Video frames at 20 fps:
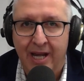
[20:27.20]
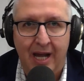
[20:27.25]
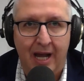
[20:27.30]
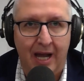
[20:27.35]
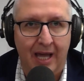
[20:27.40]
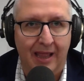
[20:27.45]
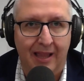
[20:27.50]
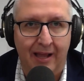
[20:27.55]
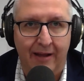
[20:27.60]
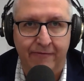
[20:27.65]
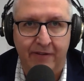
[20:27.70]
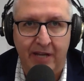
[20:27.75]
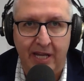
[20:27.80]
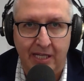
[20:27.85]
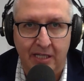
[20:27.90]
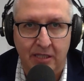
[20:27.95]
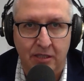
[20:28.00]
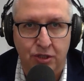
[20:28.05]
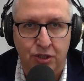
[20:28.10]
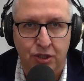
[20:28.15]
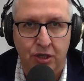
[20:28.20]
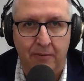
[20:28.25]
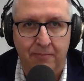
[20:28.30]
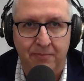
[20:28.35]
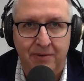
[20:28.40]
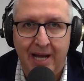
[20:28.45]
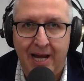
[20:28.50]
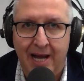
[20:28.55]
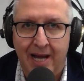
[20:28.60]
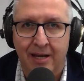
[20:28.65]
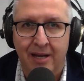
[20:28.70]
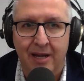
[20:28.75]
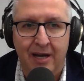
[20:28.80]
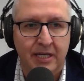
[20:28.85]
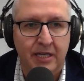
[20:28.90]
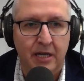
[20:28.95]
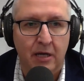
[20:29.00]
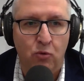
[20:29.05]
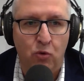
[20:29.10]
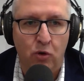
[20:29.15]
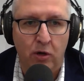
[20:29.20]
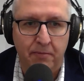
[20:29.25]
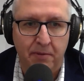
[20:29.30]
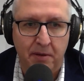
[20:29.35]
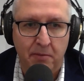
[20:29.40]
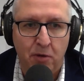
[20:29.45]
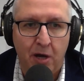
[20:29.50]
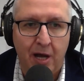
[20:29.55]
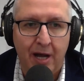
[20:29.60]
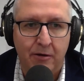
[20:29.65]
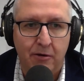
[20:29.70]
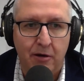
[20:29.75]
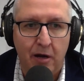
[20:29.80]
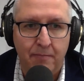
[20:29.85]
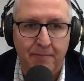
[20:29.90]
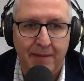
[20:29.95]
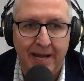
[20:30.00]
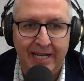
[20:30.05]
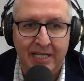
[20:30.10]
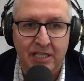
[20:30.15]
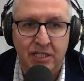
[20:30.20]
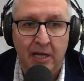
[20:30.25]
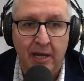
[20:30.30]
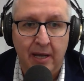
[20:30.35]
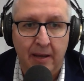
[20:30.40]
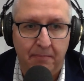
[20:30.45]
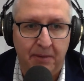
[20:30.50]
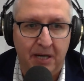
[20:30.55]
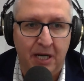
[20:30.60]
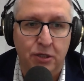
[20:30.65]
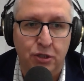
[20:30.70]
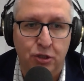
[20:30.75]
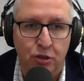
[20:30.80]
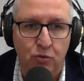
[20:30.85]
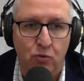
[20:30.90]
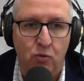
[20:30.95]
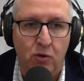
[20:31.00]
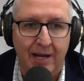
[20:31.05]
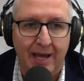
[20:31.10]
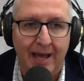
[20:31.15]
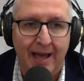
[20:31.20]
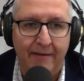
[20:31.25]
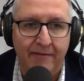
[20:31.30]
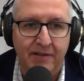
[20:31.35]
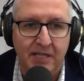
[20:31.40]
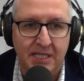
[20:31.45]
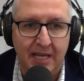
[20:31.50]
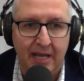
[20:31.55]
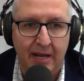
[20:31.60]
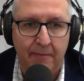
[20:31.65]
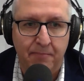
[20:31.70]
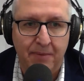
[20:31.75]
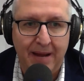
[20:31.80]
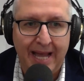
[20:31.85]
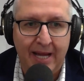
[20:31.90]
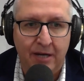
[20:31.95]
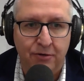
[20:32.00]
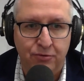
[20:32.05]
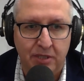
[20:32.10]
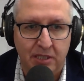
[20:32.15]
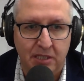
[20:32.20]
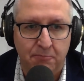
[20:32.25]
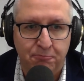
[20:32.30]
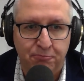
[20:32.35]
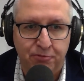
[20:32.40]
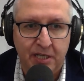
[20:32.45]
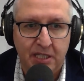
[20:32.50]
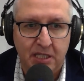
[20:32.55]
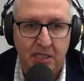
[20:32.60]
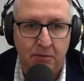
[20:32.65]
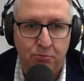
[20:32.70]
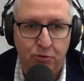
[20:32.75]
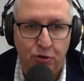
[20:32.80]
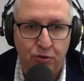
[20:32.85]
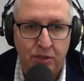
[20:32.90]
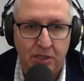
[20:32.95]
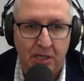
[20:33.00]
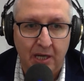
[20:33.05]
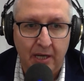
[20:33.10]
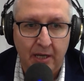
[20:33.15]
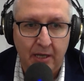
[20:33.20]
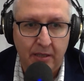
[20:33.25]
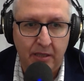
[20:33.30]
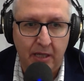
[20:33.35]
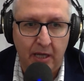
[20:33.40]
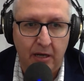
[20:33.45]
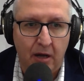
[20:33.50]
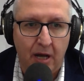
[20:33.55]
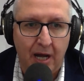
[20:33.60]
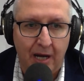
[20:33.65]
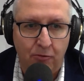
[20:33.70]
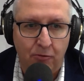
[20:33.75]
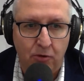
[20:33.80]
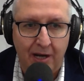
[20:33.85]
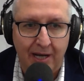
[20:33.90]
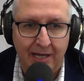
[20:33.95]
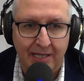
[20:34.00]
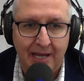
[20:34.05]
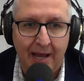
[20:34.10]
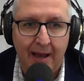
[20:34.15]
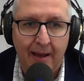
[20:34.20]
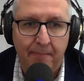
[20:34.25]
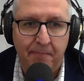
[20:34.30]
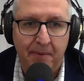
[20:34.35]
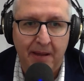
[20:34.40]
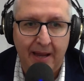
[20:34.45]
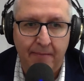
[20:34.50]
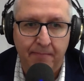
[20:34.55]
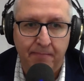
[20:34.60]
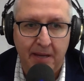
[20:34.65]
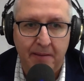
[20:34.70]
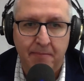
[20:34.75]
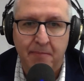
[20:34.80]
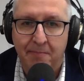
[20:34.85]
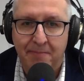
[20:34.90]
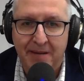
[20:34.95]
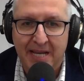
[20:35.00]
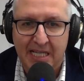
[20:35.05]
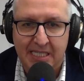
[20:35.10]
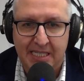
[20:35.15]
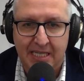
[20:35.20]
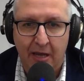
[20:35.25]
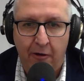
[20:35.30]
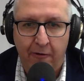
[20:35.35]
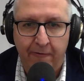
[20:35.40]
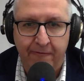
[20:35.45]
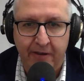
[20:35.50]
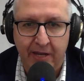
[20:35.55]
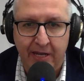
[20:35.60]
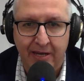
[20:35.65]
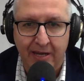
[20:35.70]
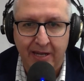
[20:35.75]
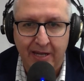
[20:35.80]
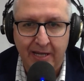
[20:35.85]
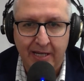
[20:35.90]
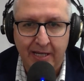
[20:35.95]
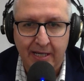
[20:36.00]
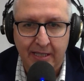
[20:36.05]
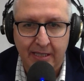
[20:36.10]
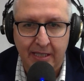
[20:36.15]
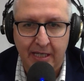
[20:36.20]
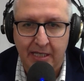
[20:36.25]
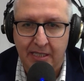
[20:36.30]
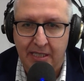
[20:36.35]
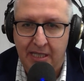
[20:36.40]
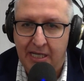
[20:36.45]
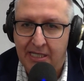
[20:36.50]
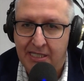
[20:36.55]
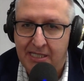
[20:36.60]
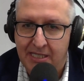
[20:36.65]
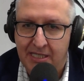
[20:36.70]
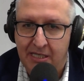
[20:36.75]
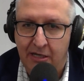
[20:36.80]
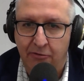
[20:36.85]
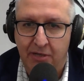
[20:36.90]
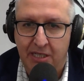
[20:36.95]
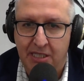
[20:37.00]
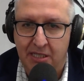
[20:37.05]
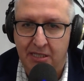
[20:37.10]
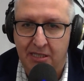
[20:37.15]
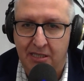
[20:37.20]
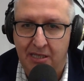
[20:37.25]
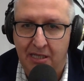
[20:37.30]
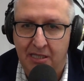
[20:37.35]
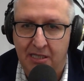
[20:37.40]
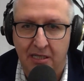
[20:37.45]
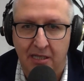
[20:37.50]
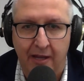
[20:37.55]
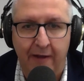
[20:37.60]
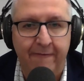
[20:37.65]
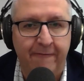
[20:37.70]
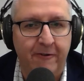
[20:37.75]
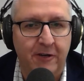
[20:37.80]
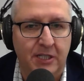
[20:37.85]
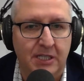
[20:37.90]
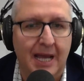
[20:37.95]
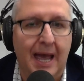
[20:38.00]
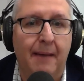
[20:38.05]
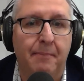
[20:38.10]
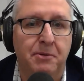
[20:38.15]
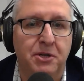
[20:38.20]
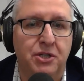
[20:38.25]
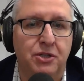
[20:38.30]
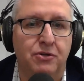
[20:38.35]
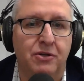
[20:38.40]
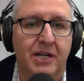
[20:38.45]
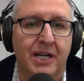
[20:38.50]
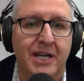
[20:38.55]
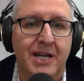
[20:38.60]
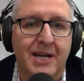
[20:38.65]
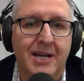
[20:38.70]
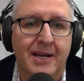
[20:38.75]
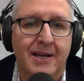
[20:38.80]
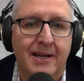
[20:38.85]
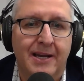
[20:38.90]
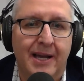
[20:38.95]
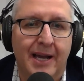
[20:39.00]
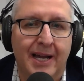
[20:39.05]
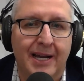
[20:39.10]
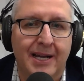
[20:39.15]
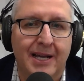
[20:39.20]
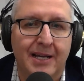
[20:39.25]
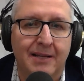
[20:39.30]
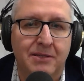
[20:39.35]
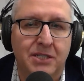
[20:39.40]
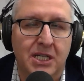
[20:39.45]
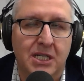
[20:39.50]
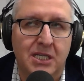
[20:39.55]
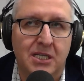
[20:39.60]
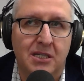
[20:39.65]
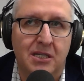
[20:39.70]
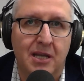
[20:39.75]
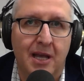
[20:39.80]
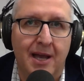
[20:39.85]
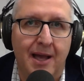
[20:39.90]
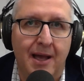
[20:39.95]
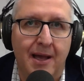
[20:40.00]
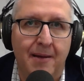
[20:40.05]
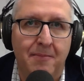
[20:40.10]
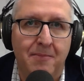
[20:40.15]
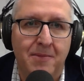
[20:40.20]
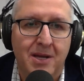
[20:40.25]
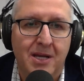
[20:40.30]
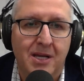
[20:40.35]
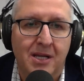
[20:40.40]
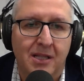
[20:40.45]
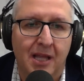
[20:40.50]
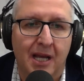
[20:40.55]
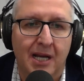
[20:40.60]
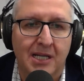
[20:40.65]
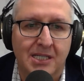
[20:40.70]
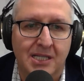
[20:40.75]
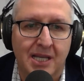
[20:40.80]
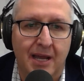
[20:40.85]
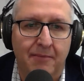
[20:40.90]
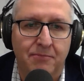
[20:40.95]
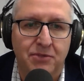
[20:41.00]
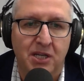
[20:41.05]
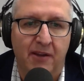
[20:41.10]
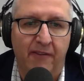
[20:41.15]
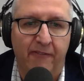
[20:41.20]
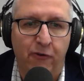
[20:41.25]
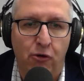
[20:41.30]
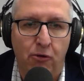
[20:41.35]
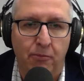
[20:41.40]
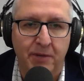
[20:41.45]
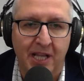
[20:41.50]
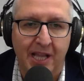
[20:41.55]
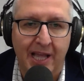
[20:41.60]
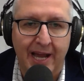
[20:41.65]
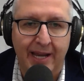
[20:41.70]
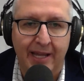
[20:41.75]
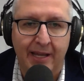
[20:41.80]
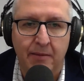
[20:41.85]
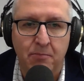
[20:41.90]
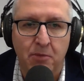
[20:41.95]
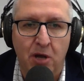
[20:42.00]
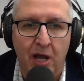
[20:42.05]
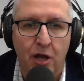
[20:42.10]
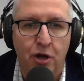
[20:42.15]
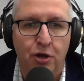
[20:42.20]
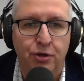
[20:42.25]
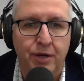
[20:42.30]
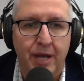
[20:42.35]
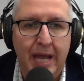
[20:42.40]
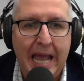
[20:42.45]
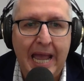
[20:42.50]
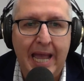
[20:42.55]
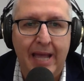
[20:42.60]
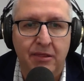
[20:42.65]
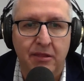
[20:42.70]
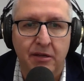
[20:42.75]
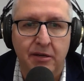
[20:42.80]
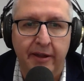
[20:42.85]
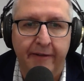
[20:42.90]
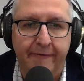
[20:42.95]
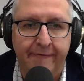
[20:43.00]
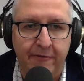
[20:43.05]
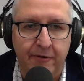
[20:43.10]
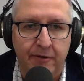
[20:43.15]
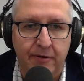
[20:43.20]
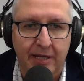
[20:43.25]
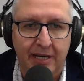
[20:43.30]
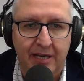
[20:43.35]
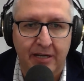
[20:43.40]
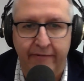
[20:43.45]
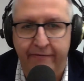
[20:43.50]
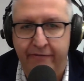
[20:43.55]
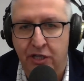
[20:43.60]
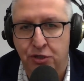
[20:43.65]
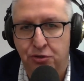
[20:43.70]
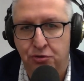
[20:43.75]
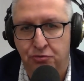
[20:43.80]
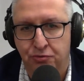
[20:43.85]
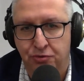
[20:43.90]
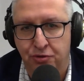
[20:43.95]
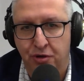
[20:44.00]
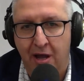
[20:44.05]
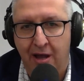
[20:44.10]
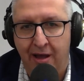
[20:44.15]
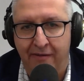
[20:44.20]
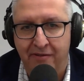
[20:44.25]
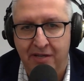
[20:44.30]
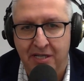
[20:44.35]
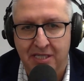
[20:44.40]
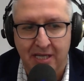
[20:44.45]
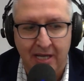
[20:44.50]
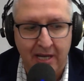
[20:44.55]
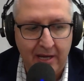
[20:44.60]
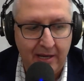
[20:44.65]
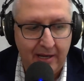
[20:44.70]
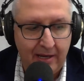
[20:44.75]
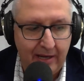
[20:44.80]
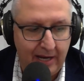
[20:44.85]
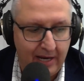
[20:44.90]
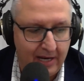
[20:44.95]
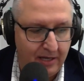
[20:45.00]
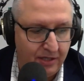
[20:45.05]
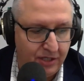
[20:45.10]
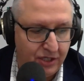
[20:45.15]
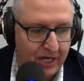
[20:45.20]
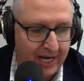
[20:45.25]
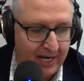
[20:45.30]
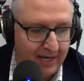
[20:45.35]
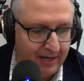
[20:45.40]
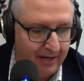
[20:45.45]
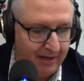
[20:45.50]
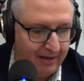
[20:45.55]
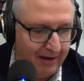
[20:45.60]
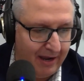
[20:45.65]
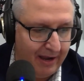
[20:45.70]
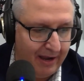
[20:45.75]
I love getting the job done. I don't want to be micromanaged, but I do want to have a set of boundaries and principles that I rise up and be my best self in. So it's a different tapestry. And I'm just, like I said, I'm just formulating in my own head the different individual drivers in Gen